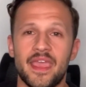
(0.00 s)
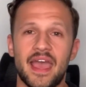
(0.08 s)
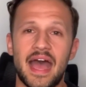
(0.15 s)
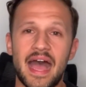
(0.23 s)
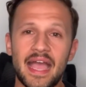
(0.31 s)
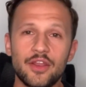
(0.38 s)

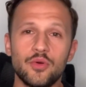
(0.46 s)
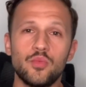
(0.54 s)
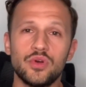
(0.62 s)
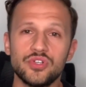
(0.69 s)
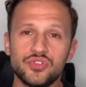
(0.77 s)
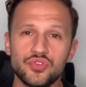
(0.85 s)
I don't
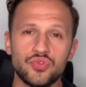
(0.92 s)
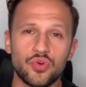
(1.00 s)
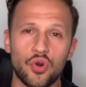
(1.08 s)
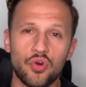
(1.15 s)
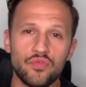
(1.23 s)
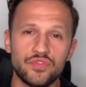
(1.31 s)
want you to
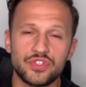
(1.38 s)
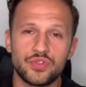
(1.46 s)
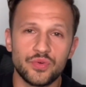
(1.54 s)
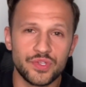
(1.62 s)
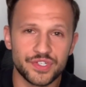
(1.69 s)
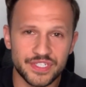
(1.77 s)
overdo
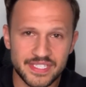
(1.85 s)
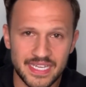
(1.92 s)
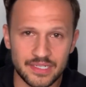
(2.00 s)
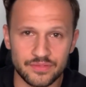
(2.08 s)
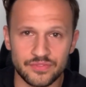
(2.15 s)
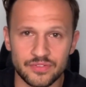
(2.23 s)

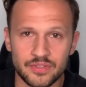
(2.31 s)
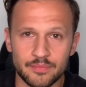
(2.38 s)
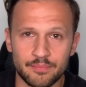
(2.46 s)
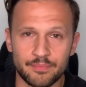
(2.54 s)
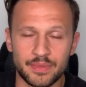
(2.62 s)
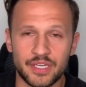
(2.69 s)
yourself
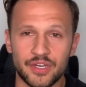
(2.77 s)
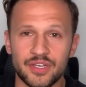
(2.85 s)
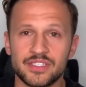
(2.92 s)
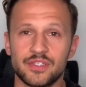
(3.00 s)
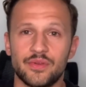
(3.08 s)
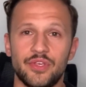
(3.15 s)

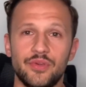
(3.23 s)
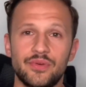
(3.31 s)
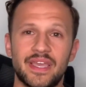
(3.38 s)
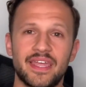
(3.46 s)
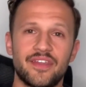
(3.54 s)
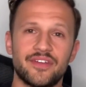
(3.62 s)
because you
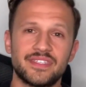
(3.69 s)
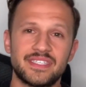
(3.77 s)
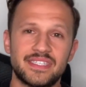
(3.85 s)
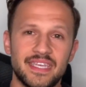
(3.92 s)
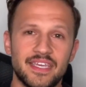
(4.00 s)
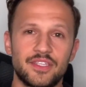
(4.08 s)
cannot
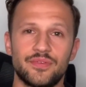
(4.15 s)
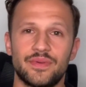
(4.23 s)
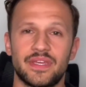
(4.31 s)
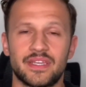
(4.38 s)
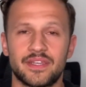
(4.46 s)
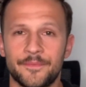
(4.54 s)
stick to it.